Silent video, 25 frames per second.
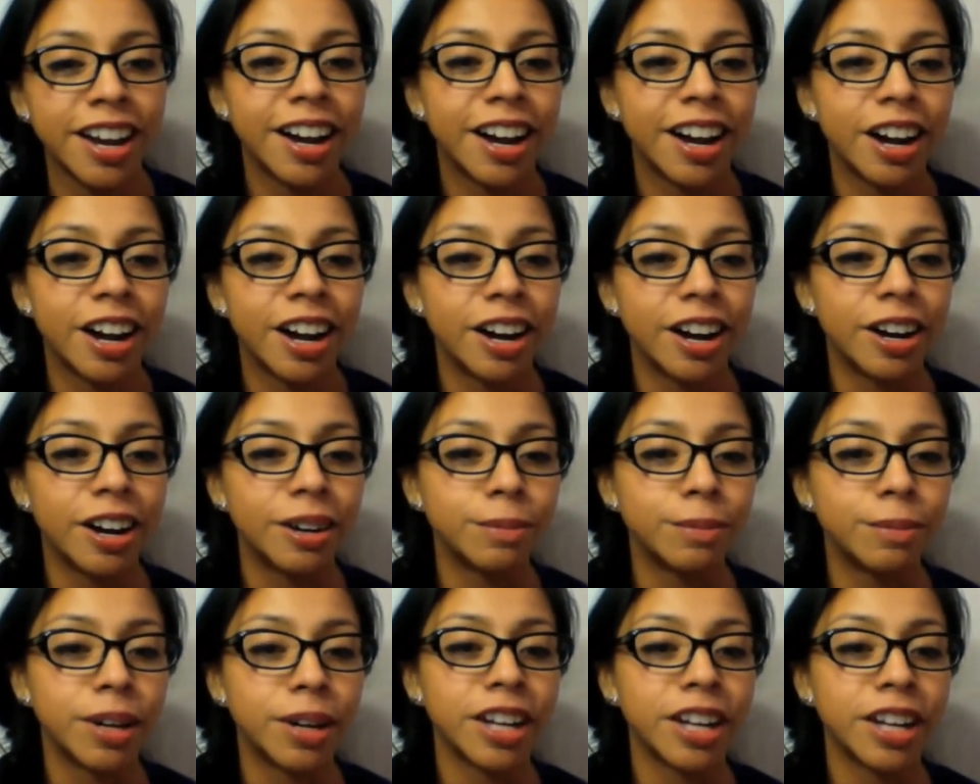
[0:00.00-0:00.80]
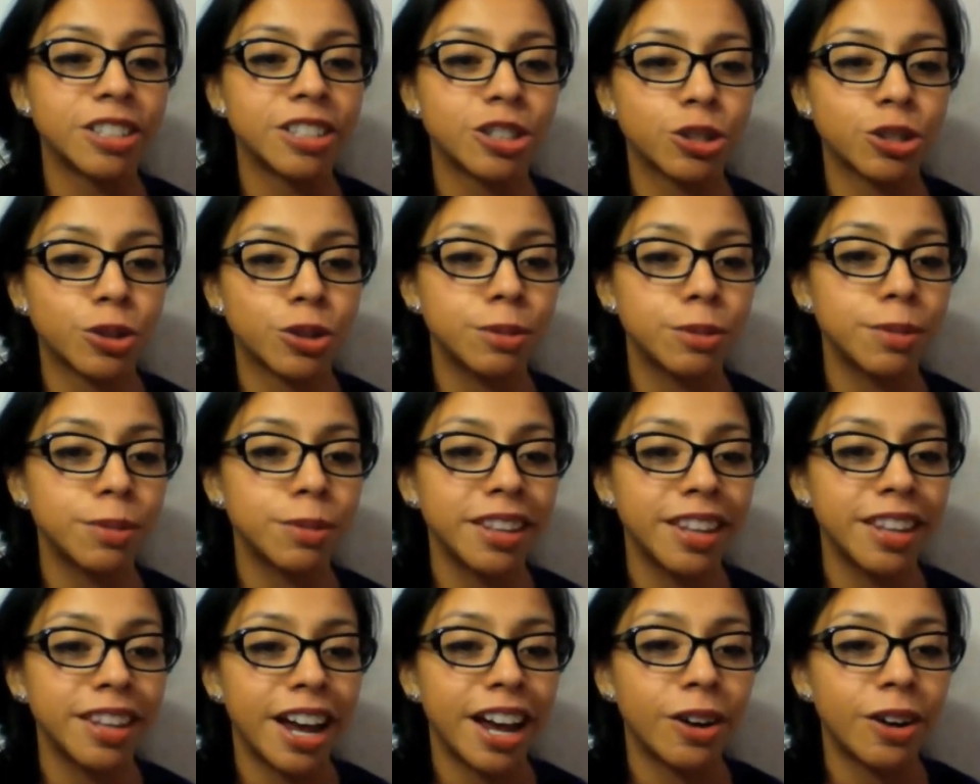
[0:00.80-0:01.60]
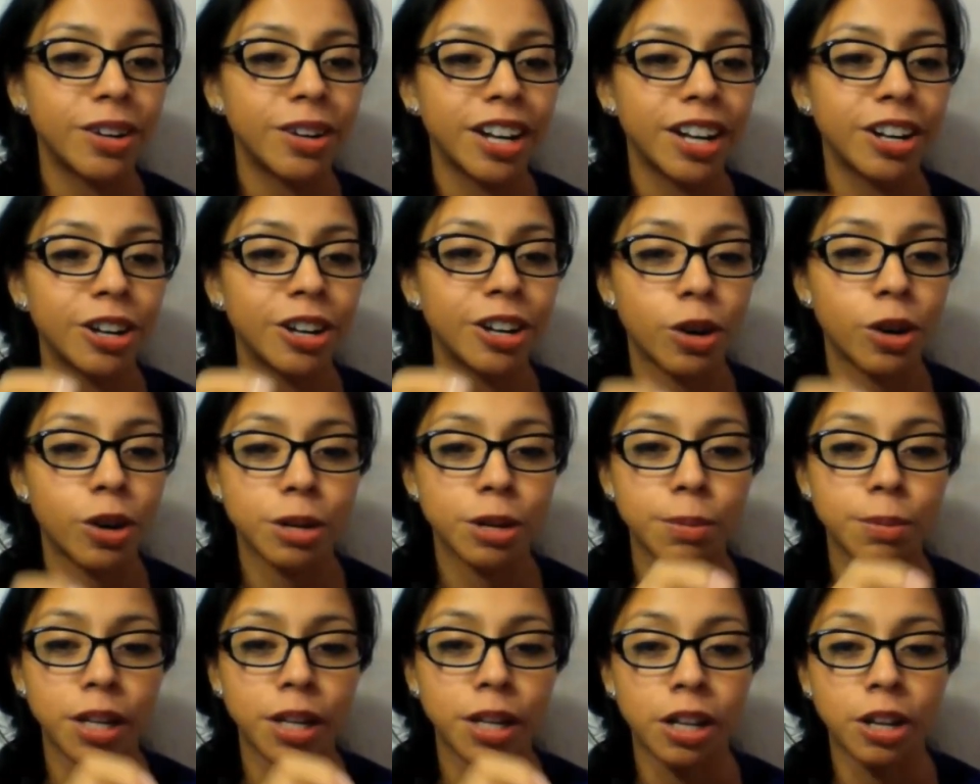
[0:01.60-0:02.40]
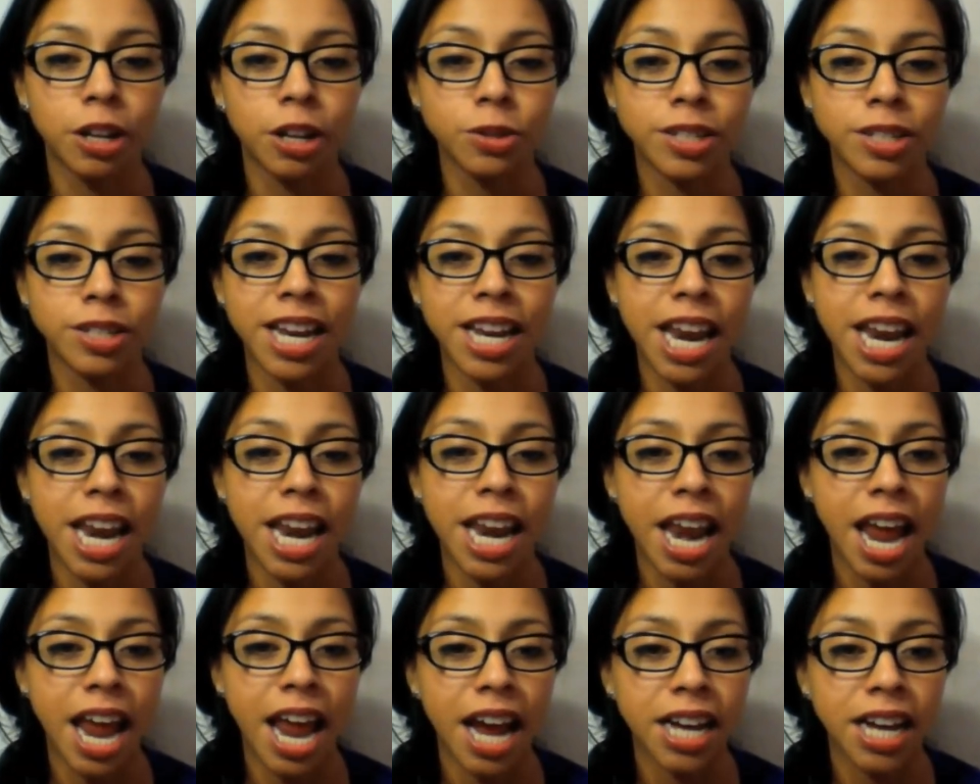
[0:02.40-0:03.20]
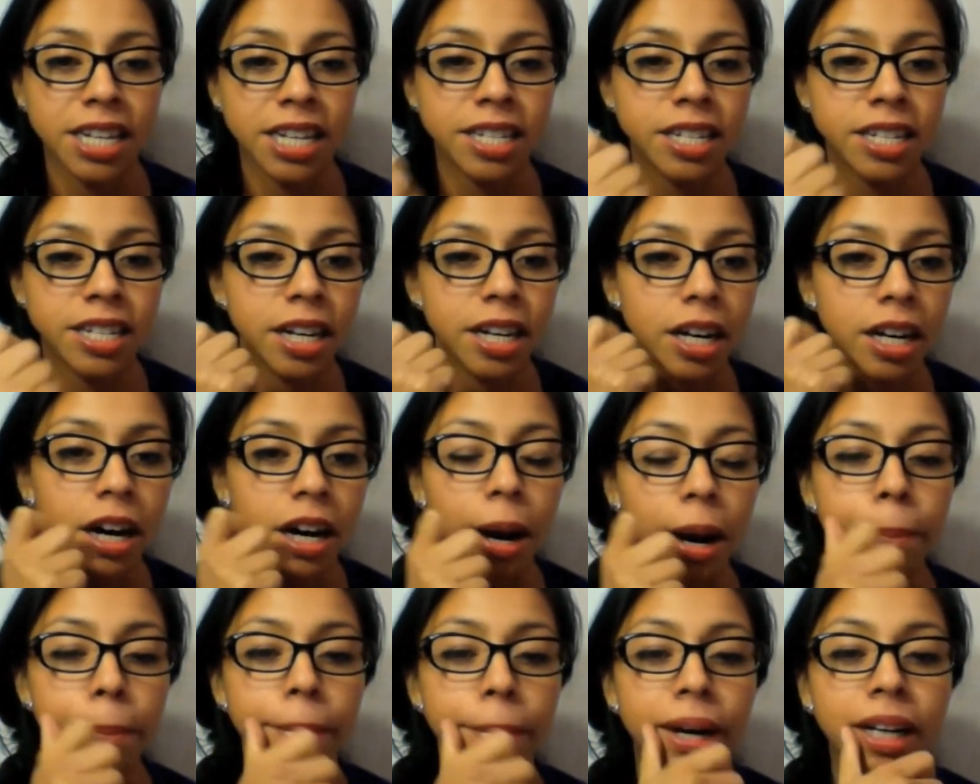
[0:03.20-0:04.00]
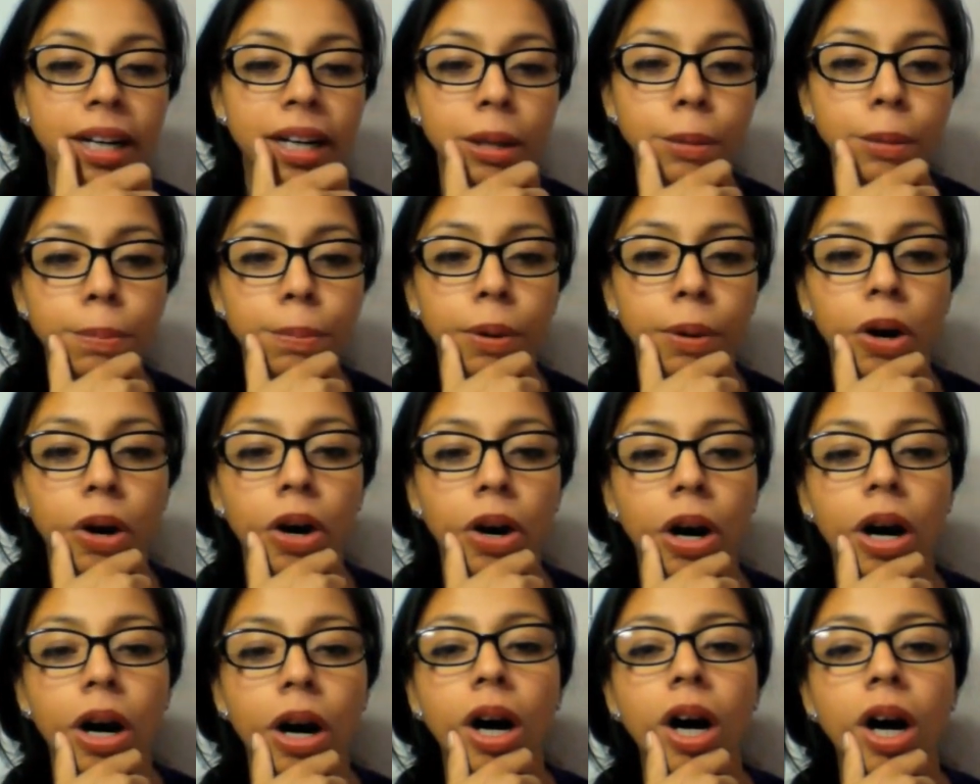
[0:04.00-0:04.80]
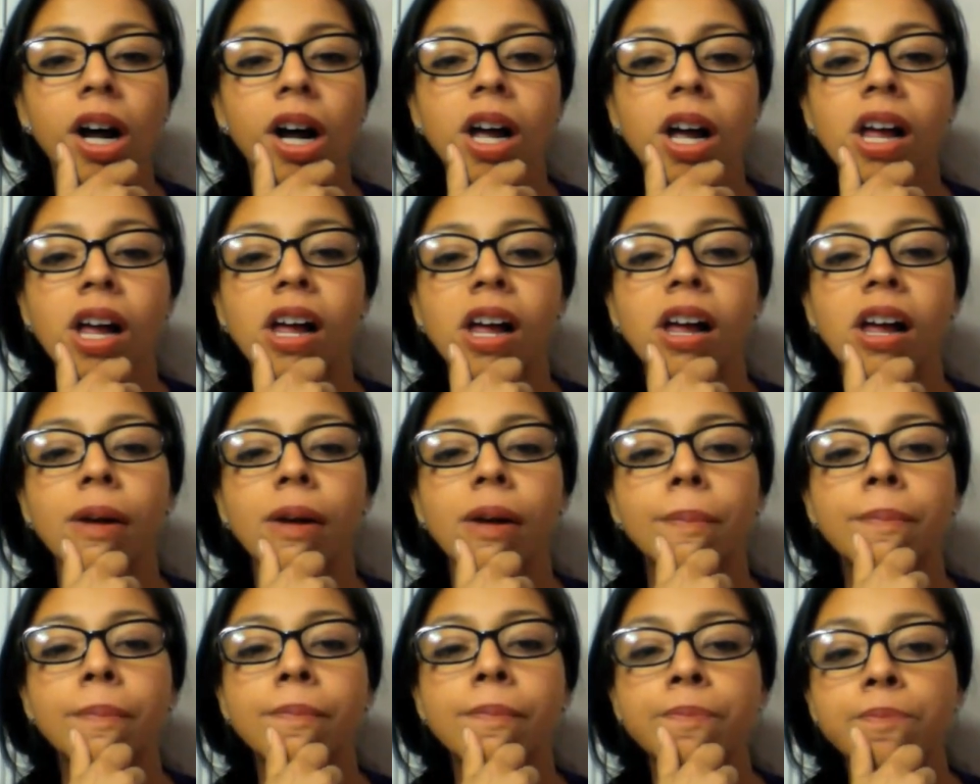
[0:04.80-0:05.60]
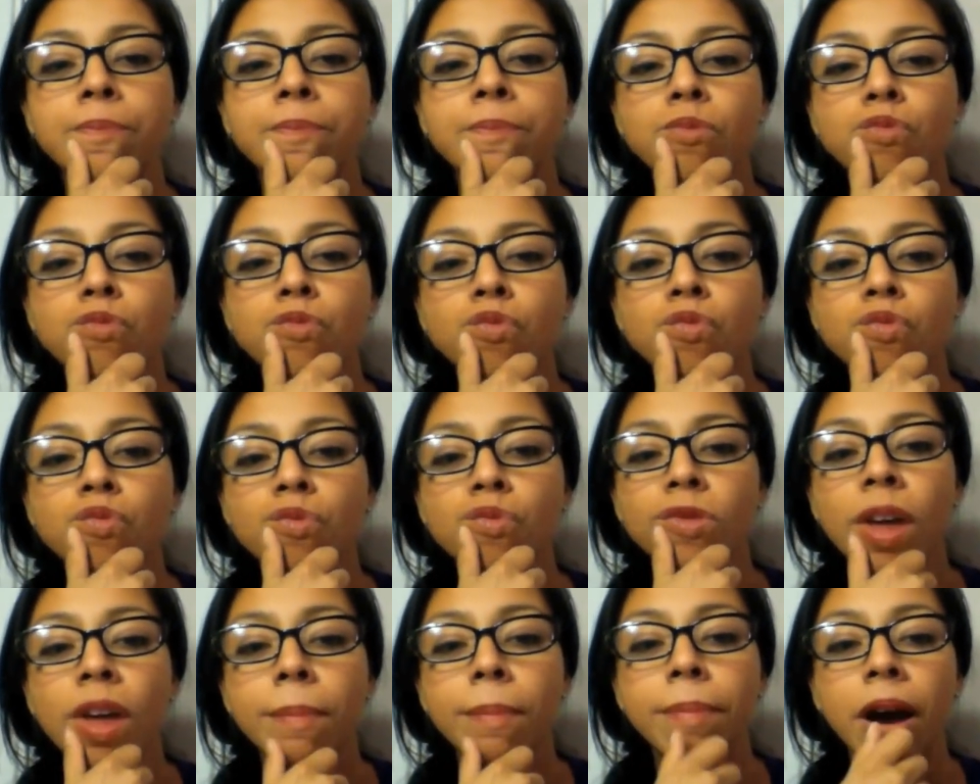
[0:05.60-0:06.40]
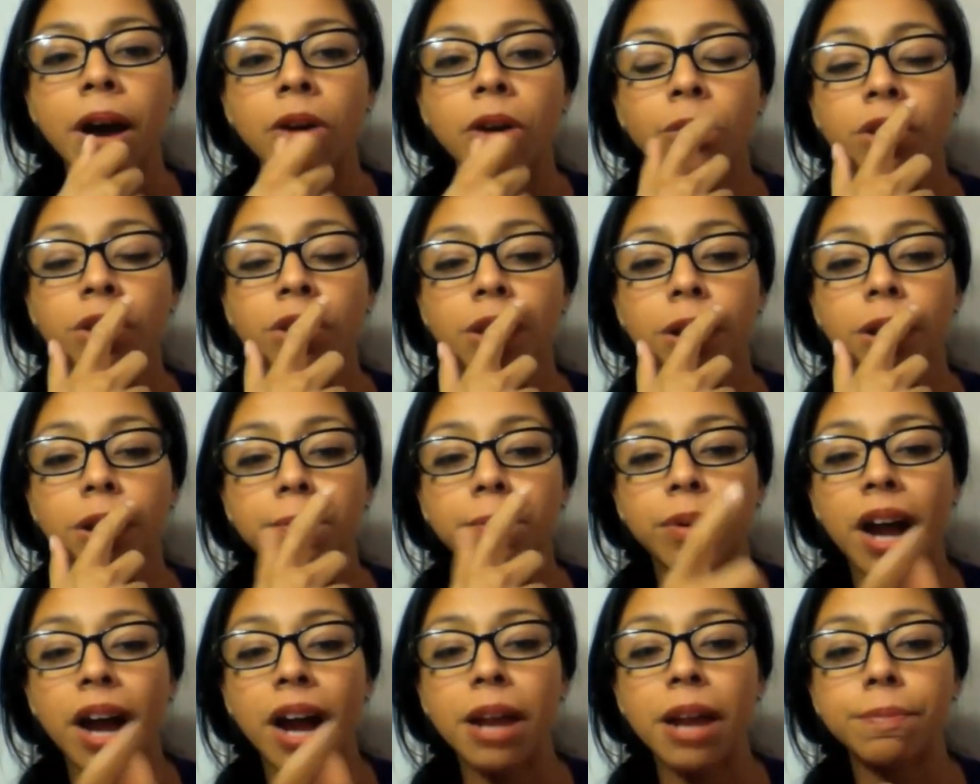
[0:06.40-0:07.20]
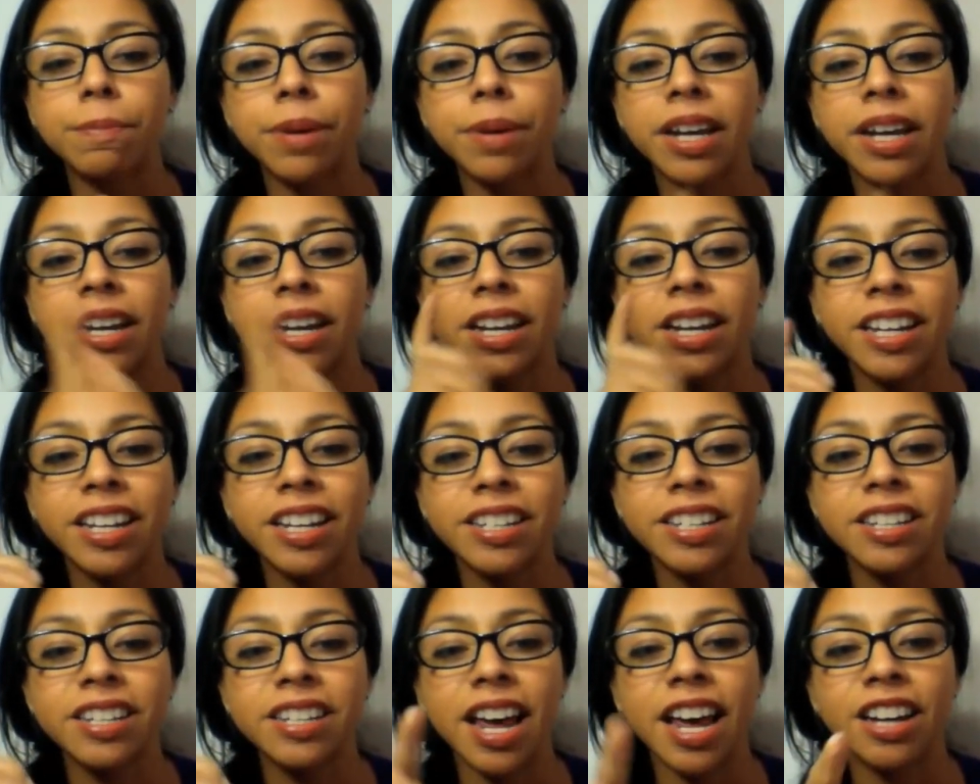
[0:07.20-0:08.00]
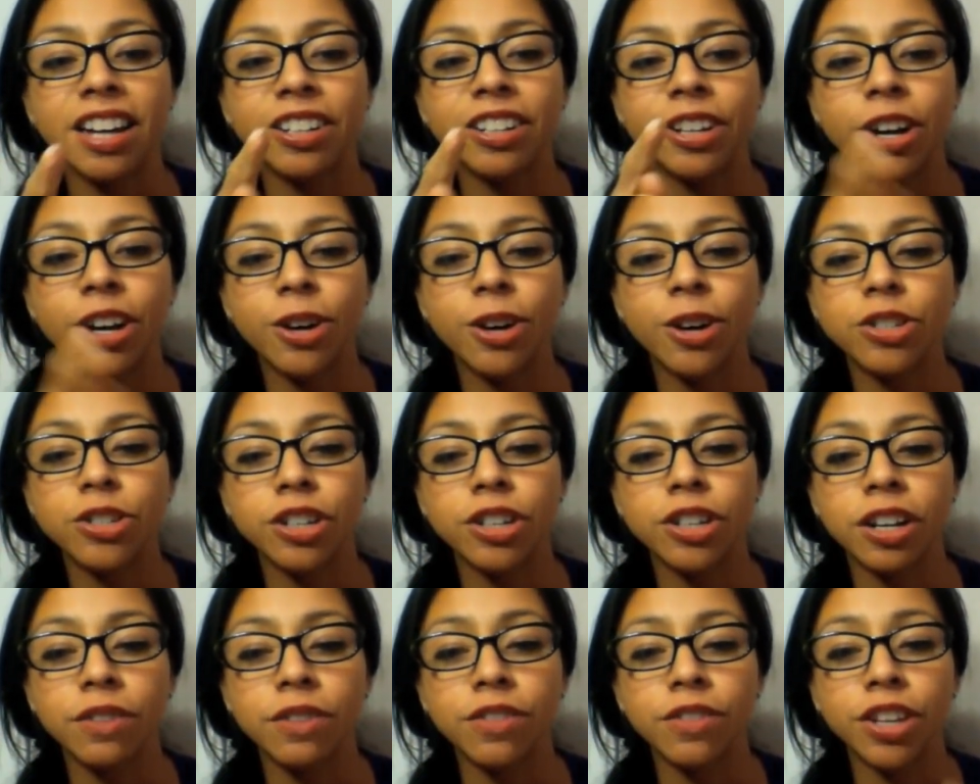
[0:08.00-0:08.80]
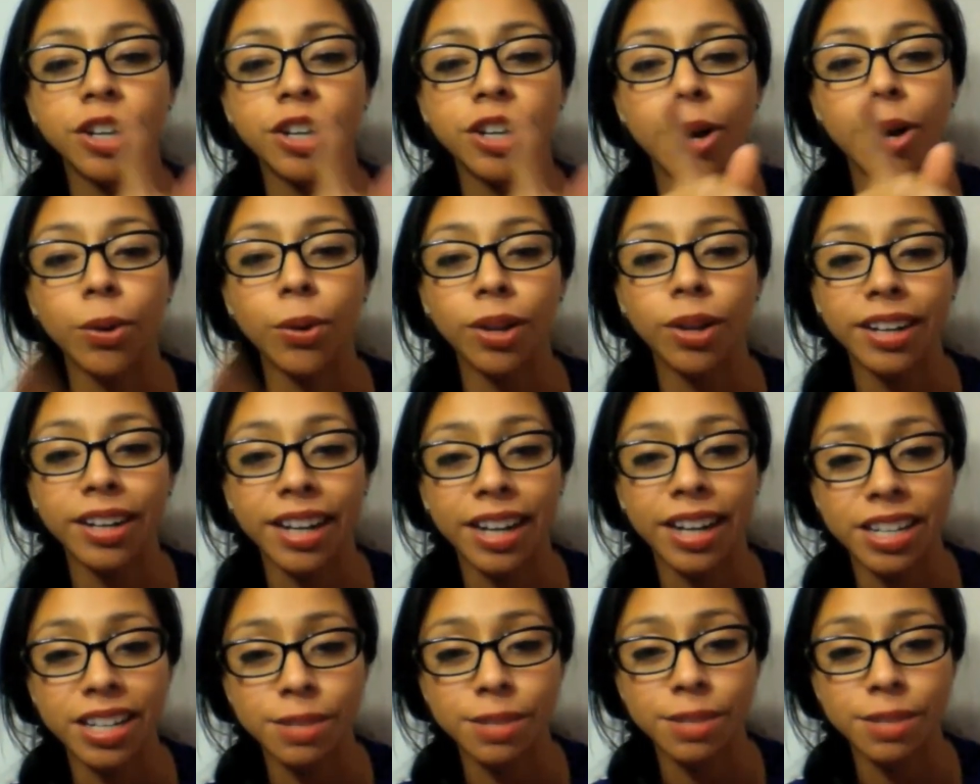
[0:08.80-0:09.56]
Um, and Extremely Loud and Incredibly Close. Next, uh, Moneyball. Um, but with uh, Brad Pitt, he's the head coach of the Oakland A's